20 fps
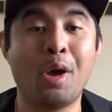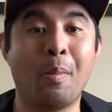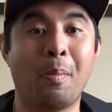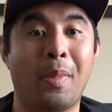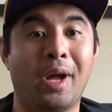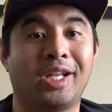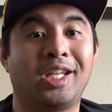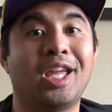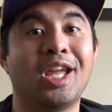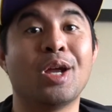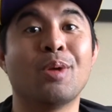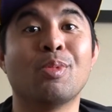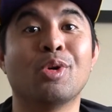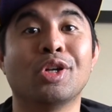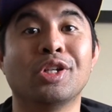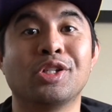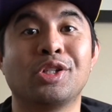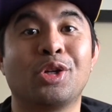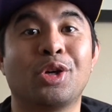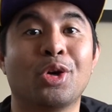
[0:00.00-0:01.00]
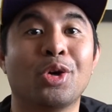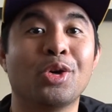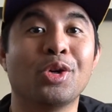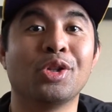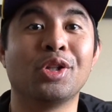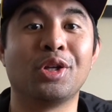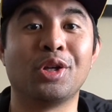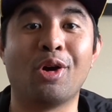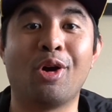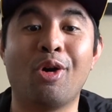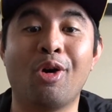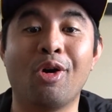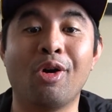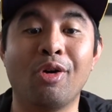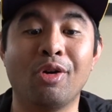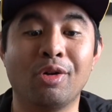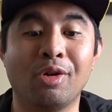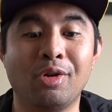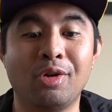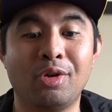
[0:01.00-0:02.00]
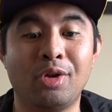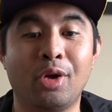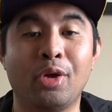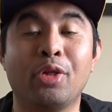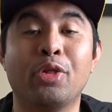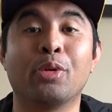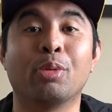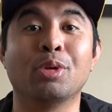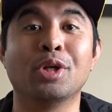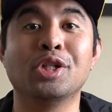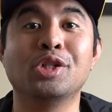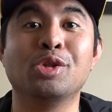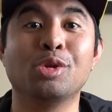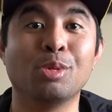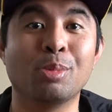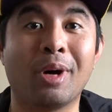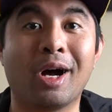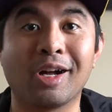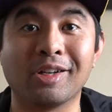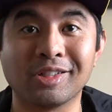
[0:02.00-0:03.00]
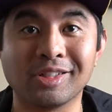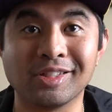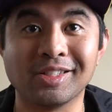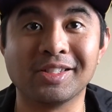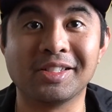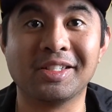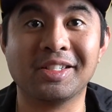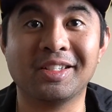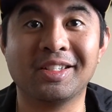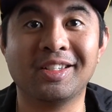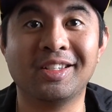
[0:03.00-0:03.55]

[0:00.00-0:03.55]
My camera is currently on 3 shoeboxes.